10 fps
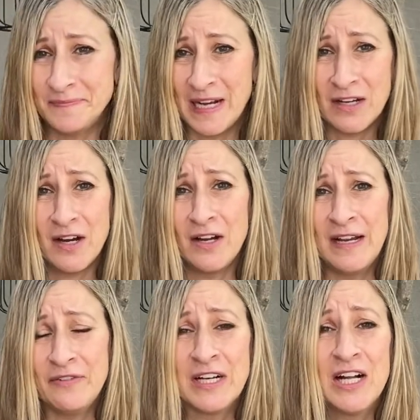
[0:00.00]
I got
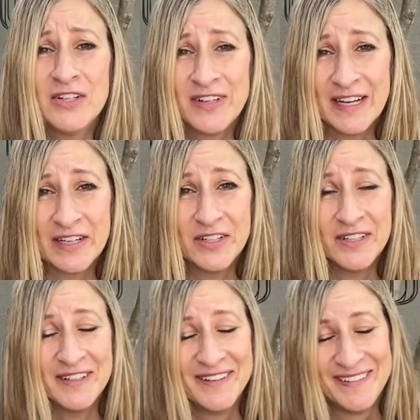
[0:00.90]
every color that I
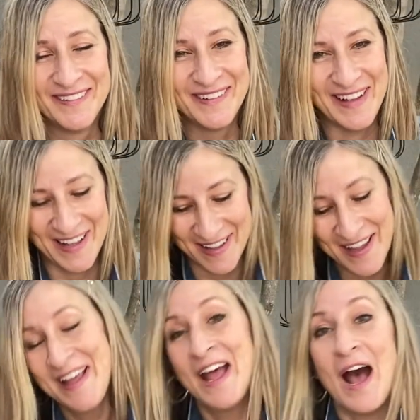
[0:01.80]
could.
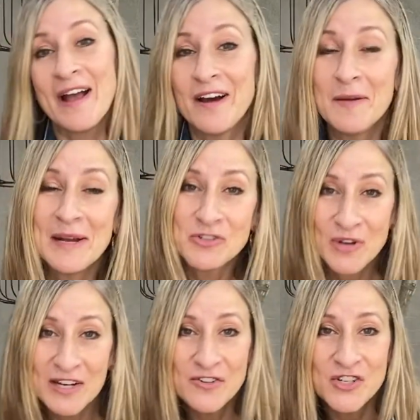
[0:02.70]
I got them at
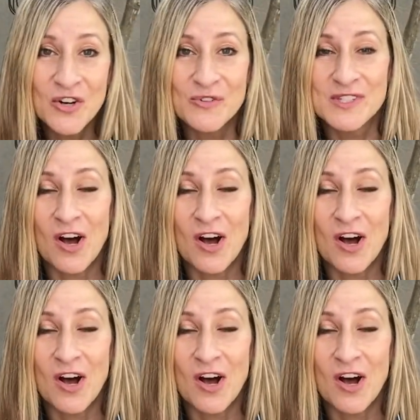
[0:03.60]
Trader Joe's.